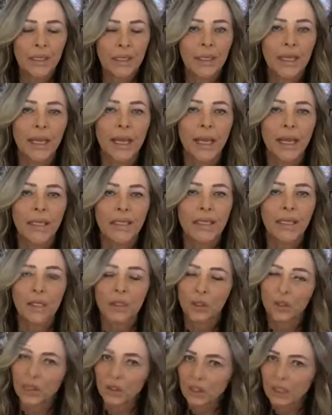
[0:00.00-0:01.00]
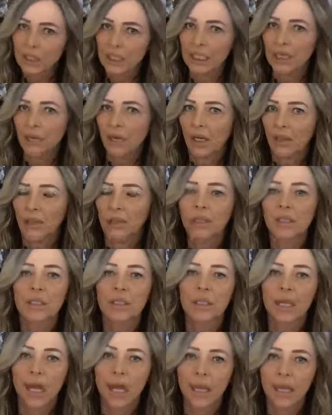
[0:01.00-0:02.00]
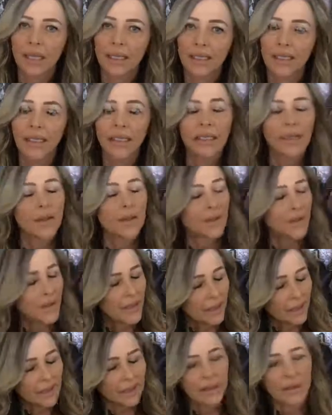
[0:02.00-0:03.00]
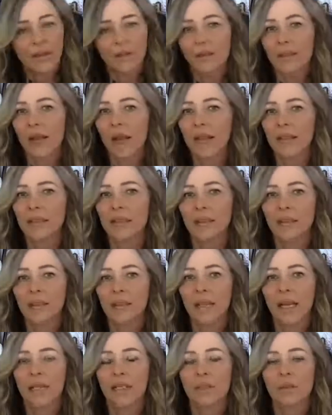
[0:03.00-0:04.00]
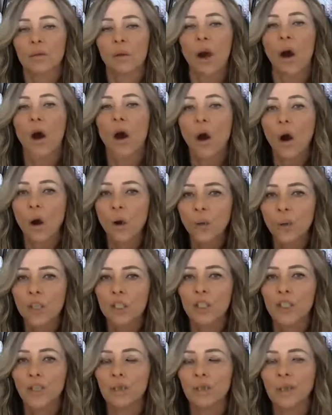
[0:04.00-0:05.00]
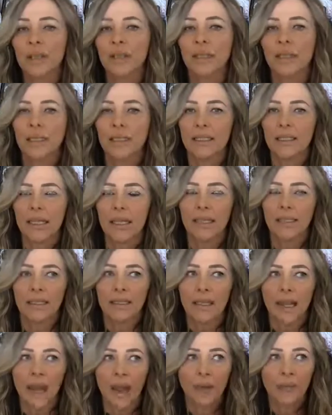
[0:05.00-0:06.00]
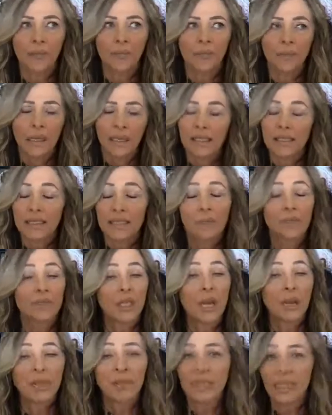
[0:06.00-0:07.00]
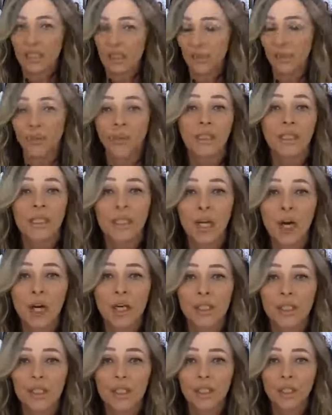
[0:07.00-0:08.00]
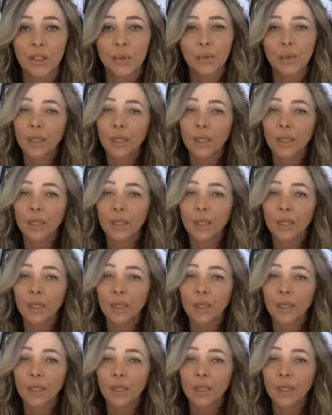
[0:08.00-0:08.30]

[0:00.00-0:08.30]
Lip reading: get your team on your side, then that's always should be the intent. Now, sometimes that's really hard to do.